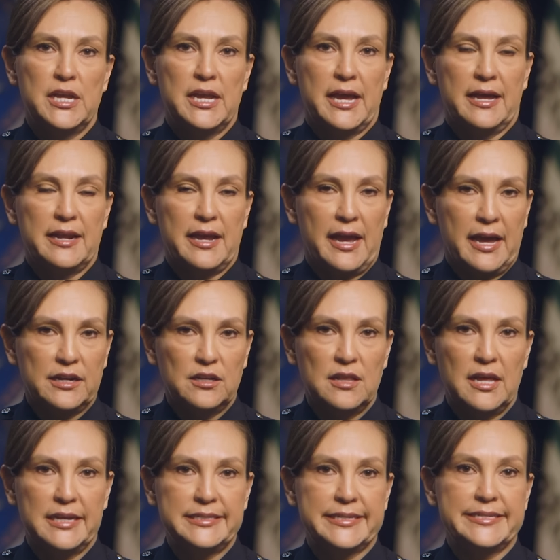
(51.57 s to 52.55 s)
and
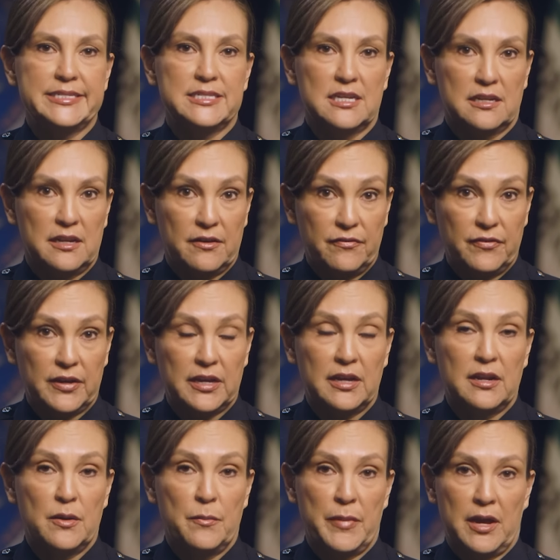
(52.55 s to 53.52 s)
analyze a
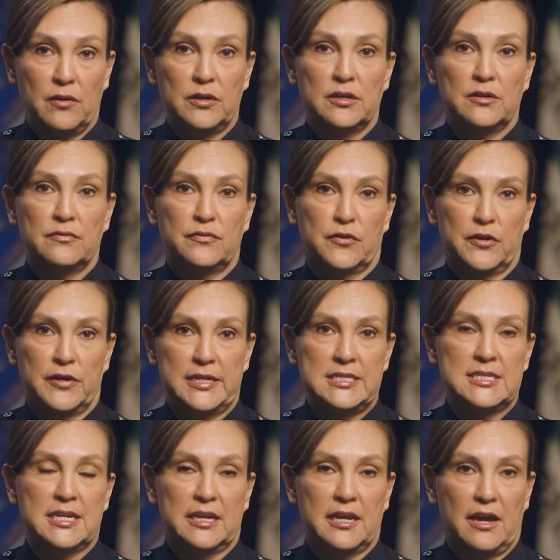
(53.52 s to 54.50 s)
significant amount of
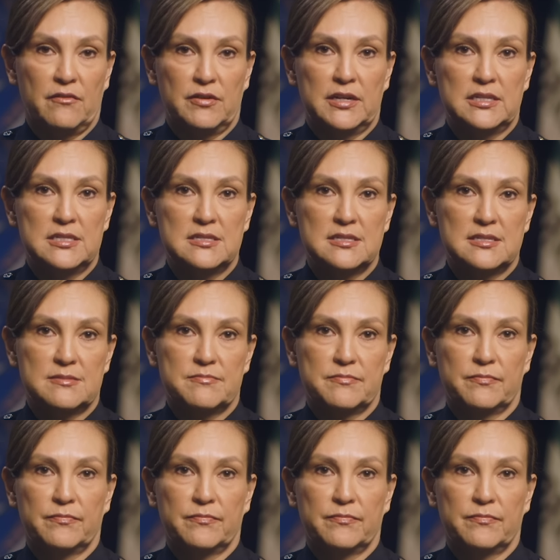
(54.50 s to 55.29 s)
forensic evidence.